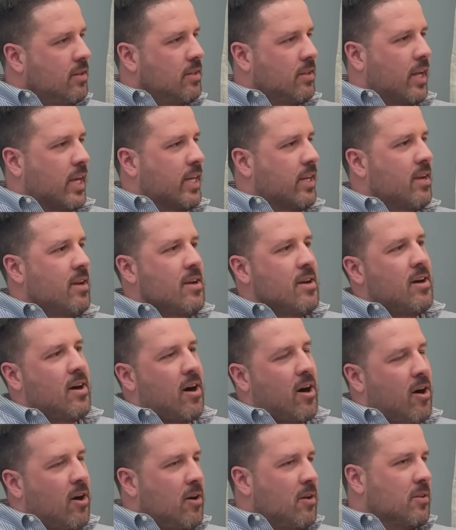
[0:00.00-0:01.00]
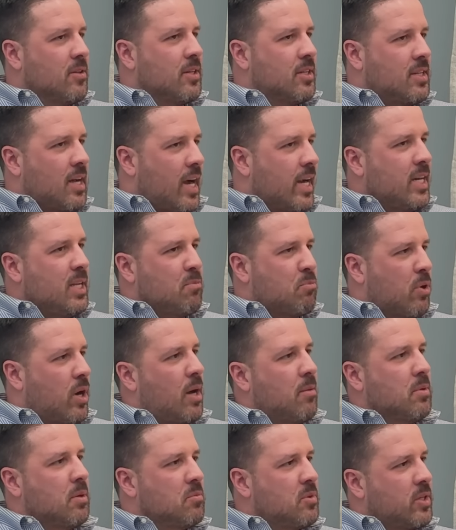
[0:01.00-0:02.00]
Like, all the tiny
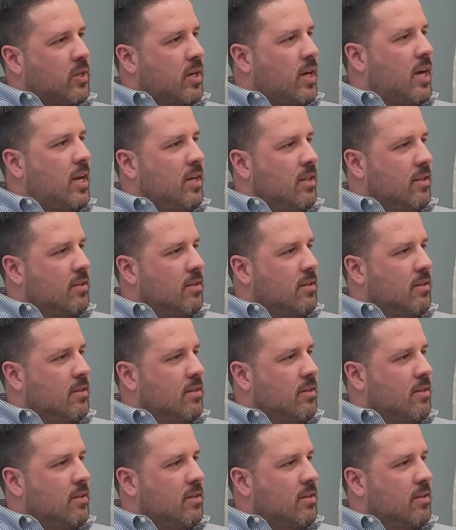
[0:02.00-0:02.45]
problems are kind